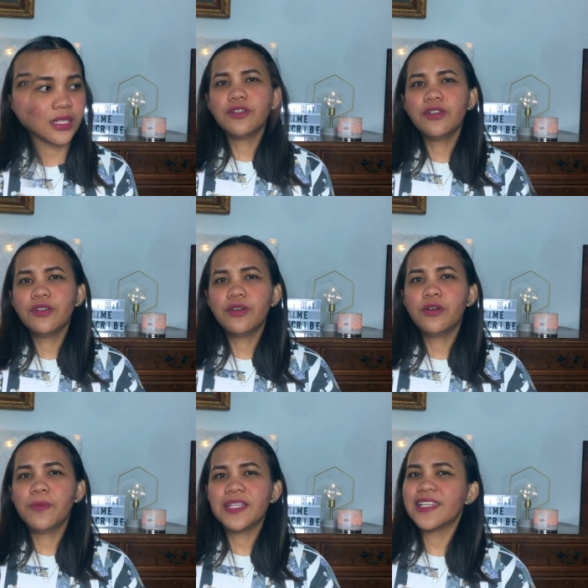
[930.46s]

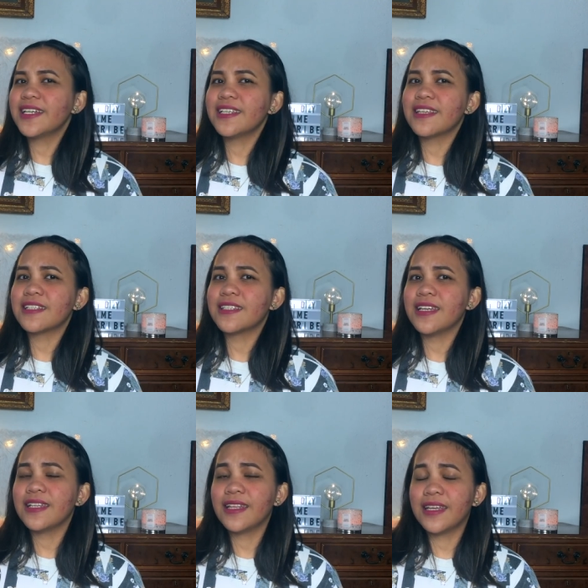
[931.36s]
so basically that's
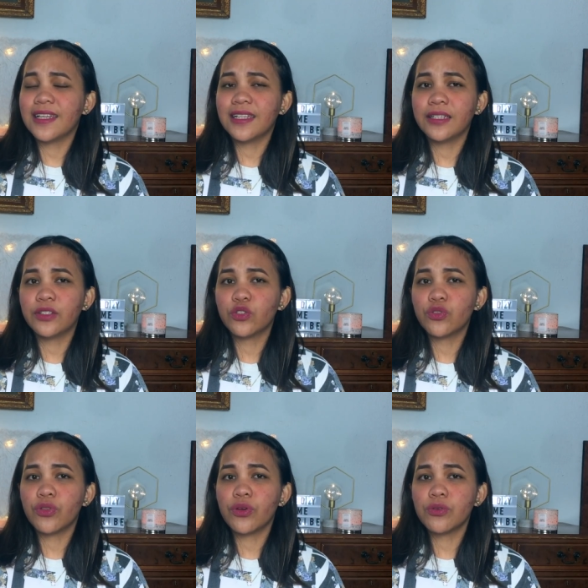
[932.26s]
it and
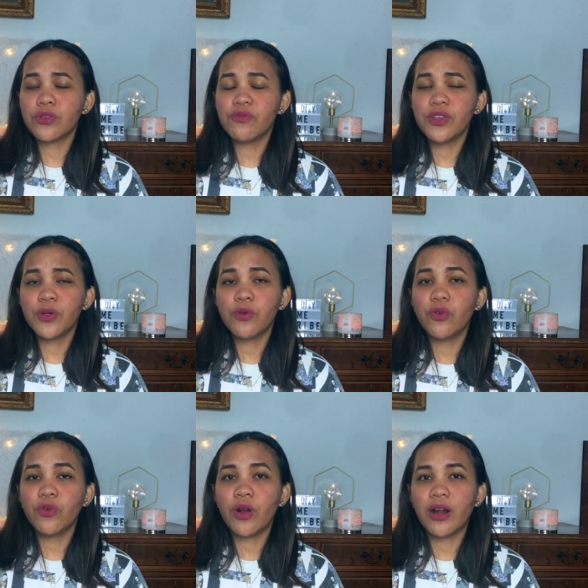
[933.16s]
to those of you
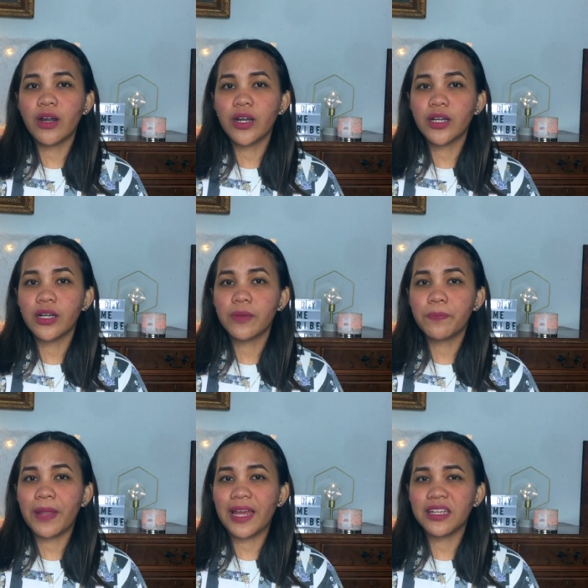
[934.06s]
who
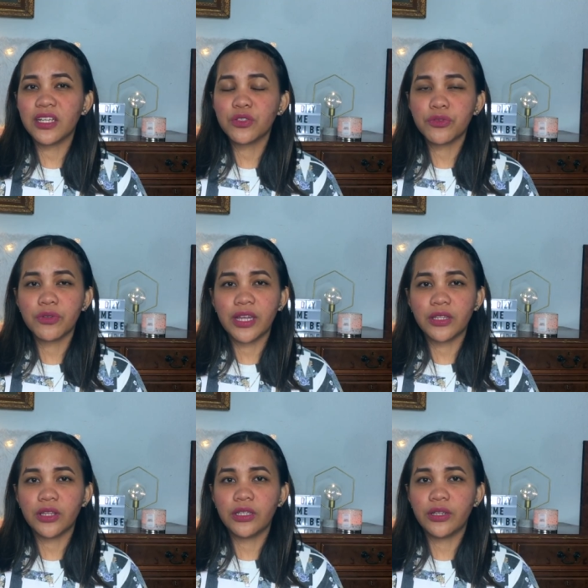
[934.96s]
are planning to get
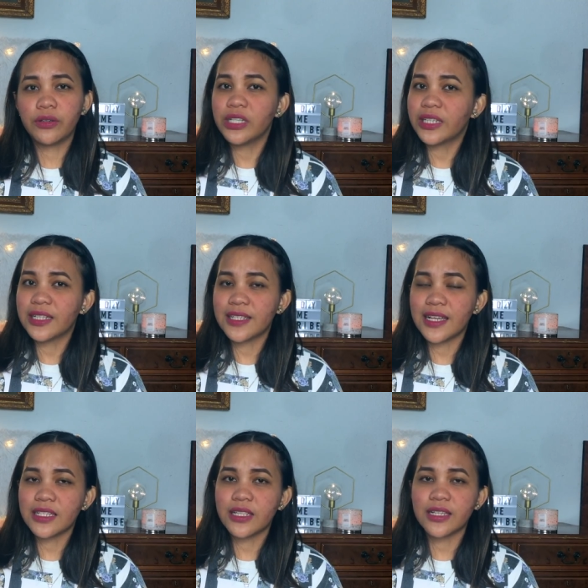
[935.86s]
the written
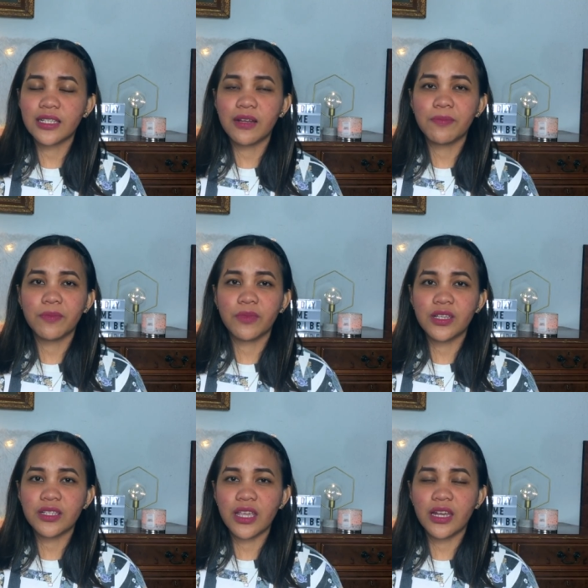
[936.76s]
test exam
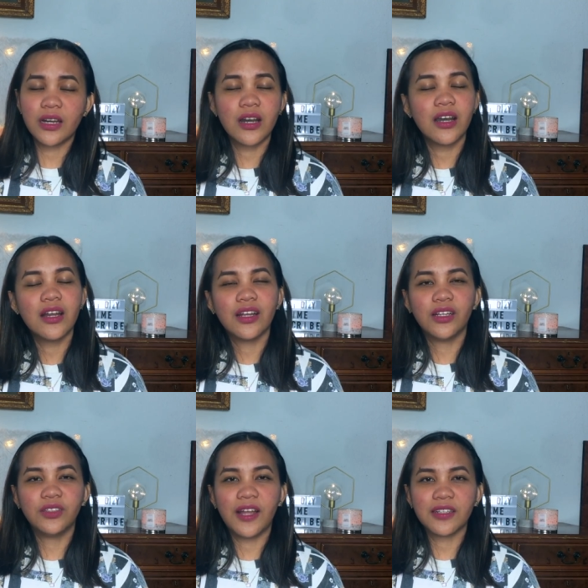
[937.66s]
this year,
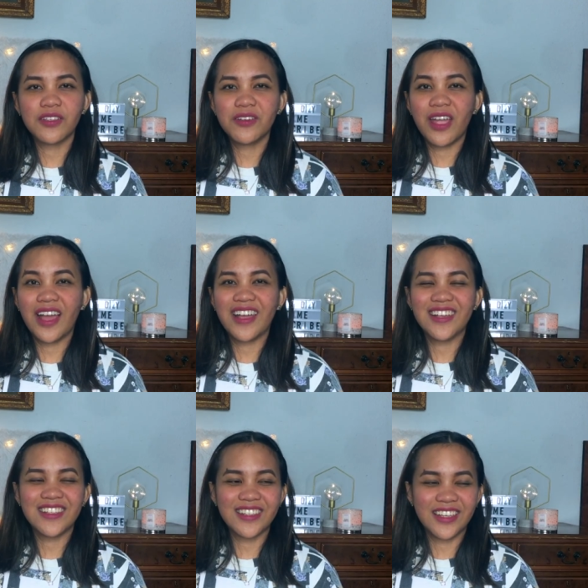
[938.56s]
good luck to you
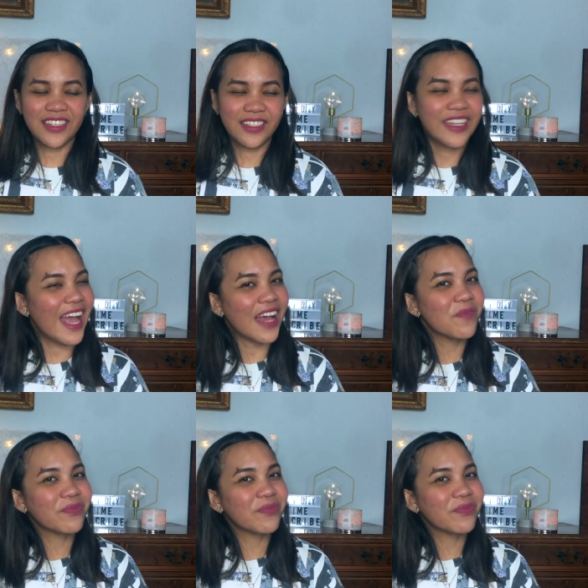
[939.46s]
guys and yeah.